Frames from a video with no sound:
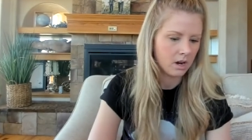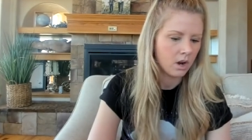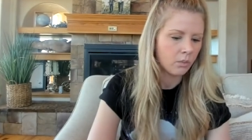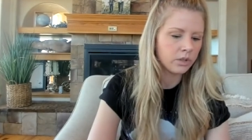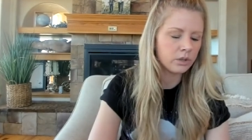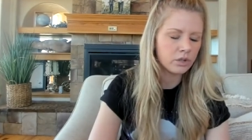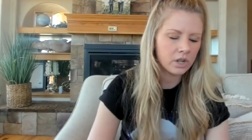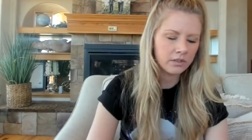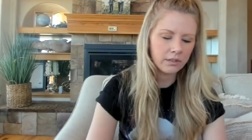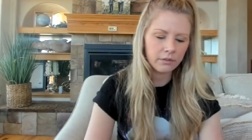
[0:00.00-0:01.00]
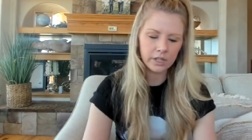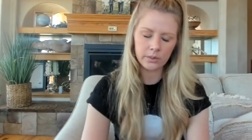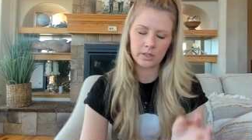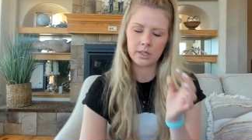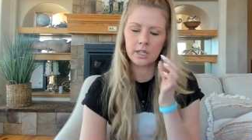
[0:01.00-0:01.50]
When you shift the
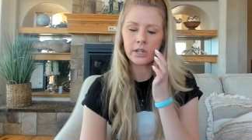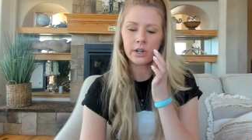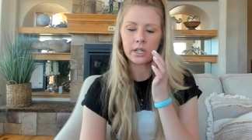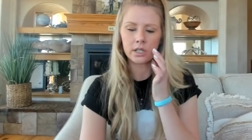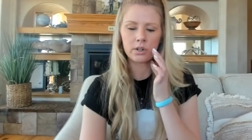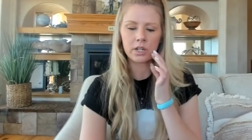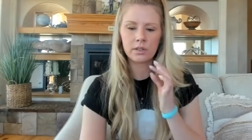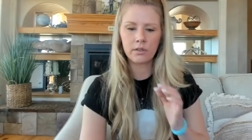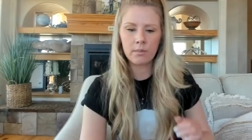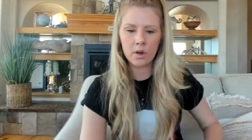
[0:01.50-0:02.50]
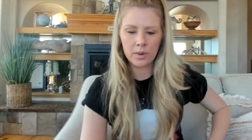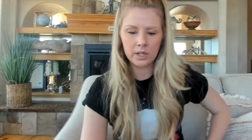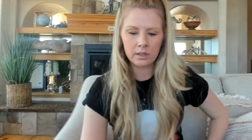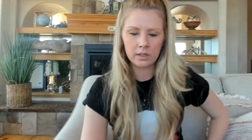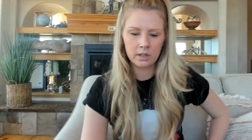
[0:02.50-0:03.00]
frequency during a stressful moment,
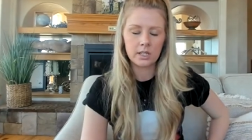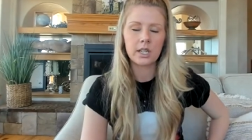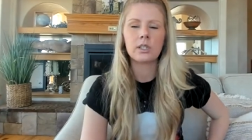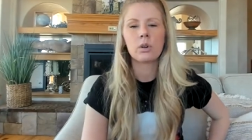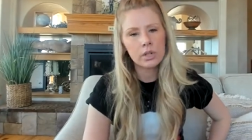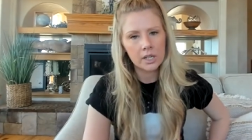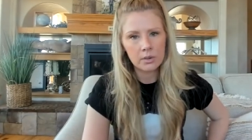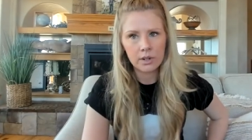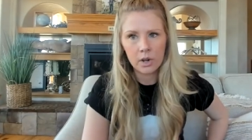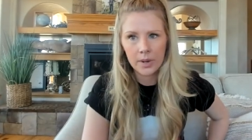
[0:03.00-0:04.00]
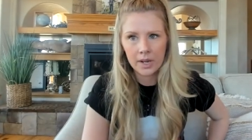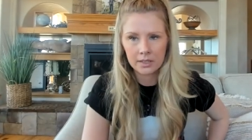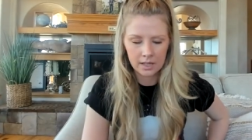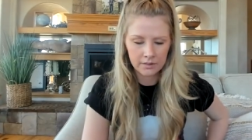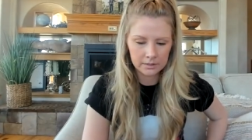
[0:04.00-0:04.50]
say I told you guys we're going to go past
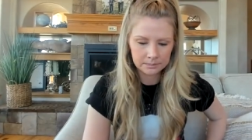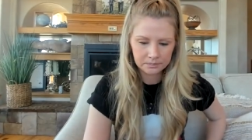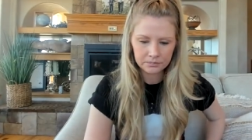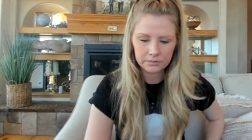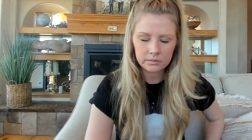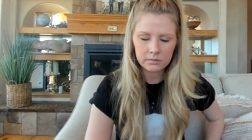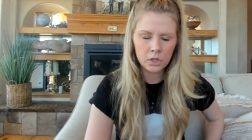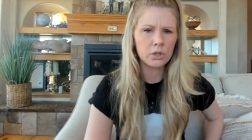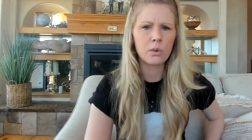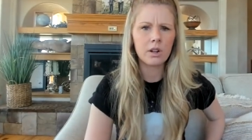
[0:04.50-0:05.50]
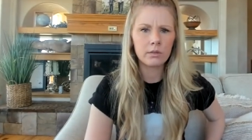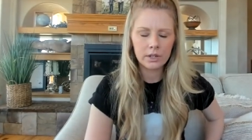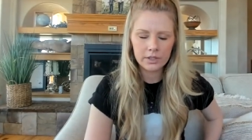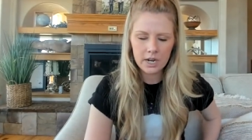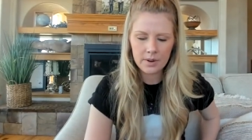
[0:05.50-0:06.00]
11 or 12,
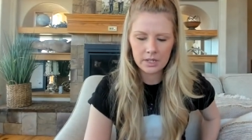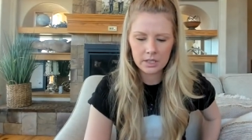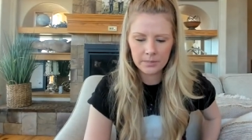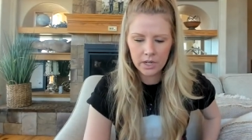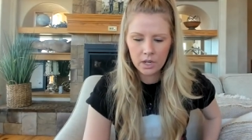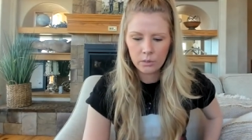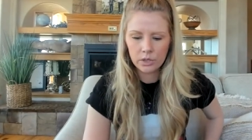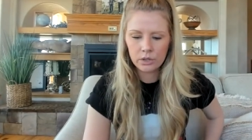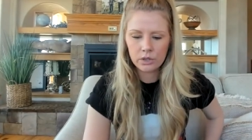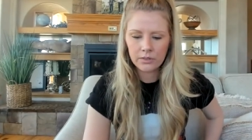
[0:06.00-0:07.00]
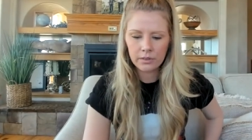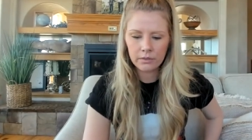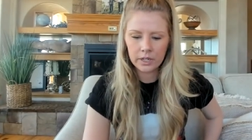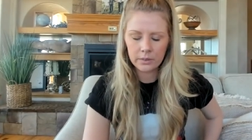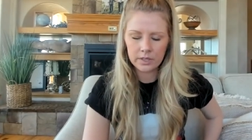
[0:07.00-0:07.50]
whatever time it is. When you shift the
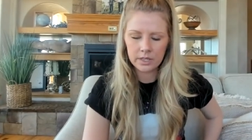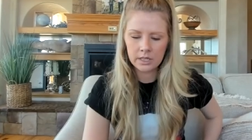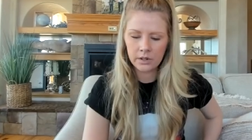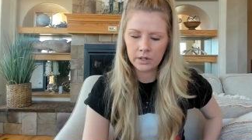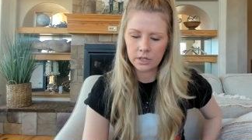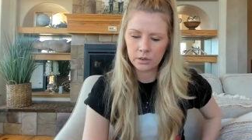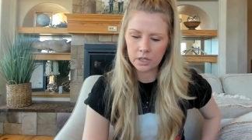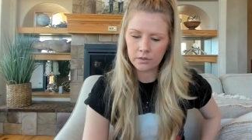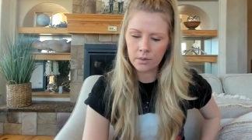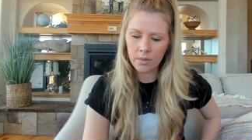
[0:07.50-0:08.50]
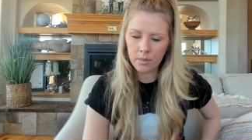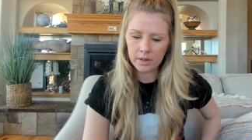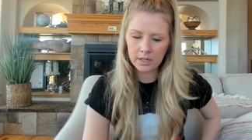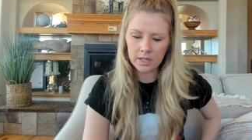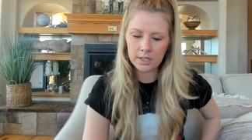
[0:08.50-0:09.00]
frequency during a stressful
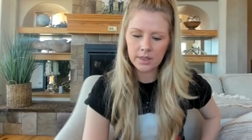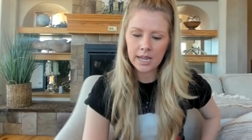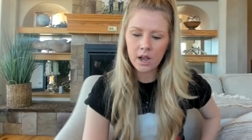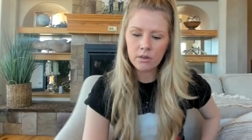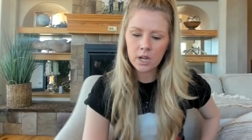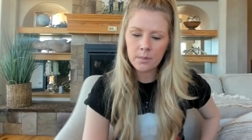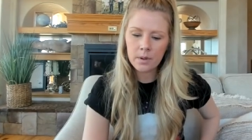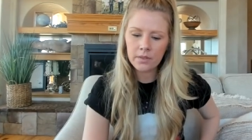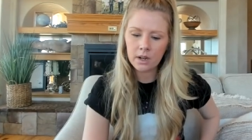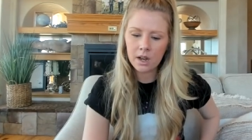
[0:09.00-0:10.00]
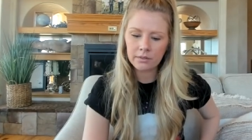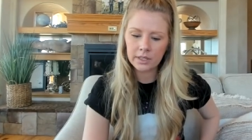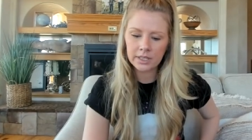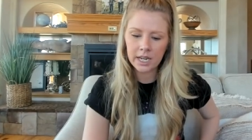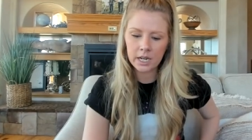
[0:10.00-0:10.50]
moment, is it the outcome of the
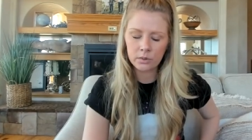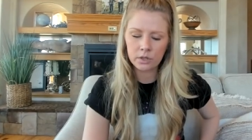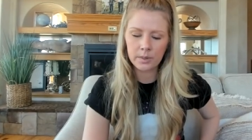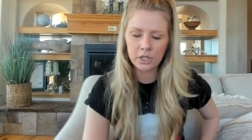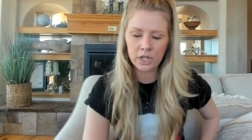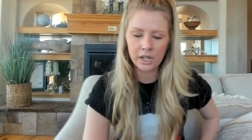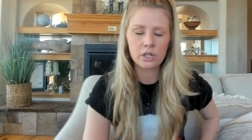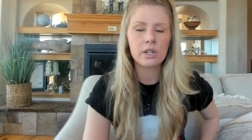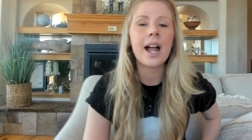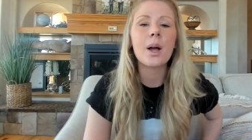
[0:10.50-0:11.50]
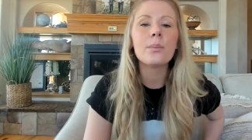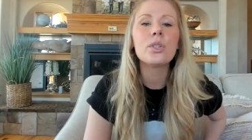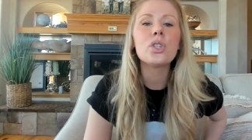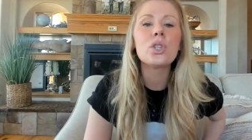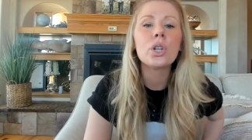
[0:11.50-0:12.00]
conflict able to be changed?
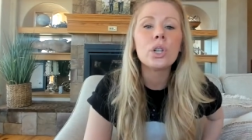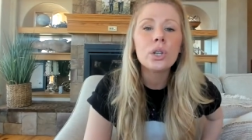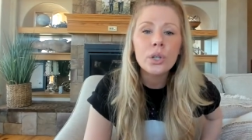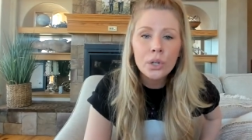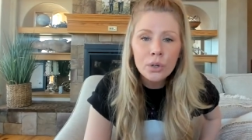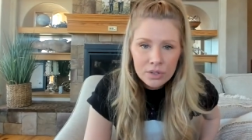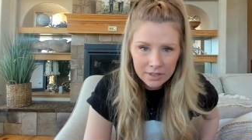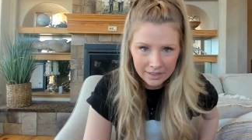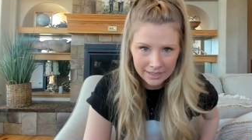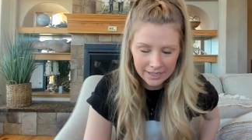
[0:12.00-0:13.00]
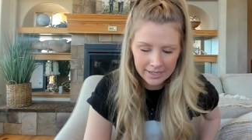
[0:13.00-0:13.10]
Absolutely.